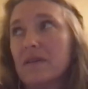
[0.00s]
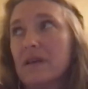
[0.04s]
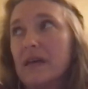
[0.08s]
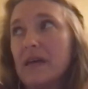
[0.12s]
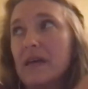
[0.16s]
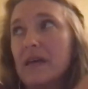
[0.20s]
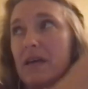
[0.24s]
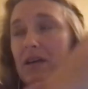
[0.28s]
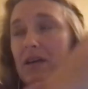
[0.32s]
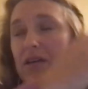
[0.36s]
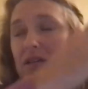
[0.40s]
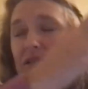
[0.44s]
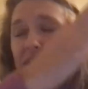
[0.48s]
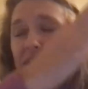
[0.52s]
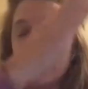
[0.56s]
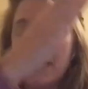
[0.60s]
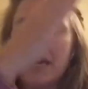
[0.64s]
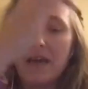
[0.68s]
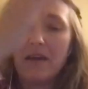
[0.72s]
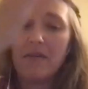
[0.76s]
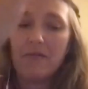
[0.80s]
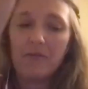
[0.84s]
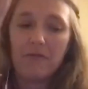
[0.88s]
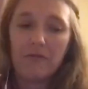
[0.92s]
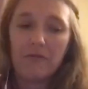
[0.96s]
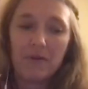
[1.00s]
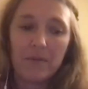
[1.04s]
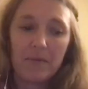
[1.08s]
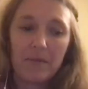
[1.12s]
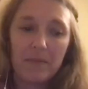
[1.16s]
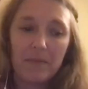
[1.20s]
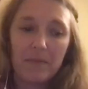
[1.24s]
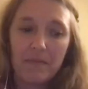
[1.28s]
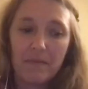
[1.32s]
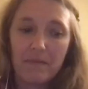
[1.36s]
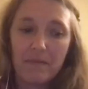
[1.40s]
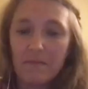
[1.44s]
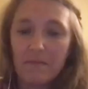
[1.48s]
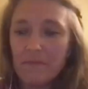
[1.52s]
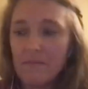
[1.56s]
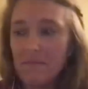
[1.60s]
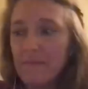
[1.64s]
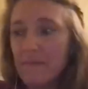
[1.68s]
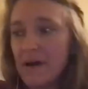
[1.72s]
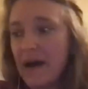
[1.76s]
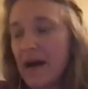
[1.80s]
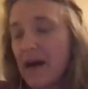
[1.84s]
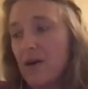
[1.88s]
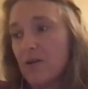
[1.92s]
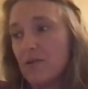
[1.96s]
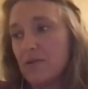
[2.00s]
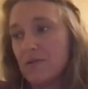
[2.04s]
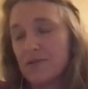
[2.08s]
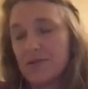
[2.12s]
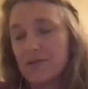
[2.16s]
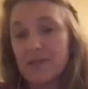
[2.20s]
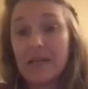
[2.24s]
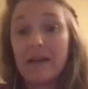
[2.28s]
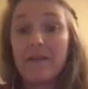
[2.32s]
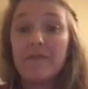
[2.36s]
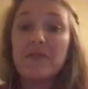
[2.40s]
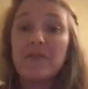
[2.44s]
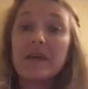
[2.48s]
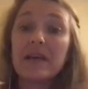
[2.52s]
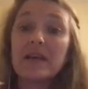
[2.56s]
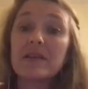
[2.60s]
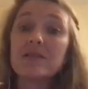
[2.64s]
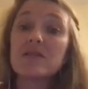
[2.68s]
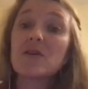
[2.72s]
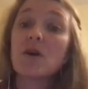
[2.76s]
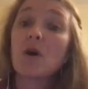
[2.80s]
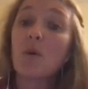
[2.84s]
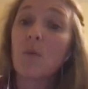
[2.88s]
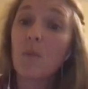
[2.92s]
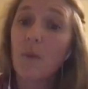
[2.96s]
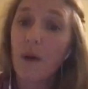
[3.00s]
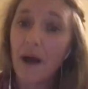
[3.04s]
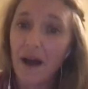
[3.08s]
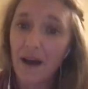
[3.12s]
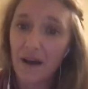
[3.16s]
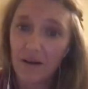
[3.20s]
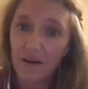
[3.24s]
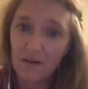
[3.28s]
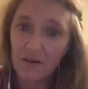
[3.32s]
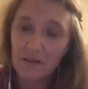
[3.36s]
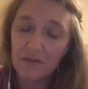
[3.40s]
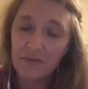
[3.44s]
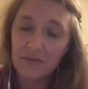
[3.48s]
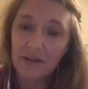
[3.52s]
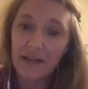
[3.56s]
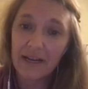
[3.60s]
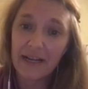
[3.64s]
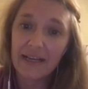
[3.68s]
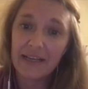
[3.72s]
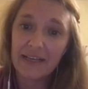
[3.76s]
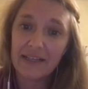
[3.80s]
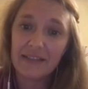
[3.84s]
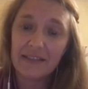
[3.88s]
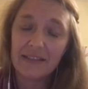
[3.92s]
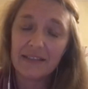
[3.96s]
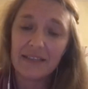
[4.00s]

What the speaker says: it could take from mouse, if things go well, right?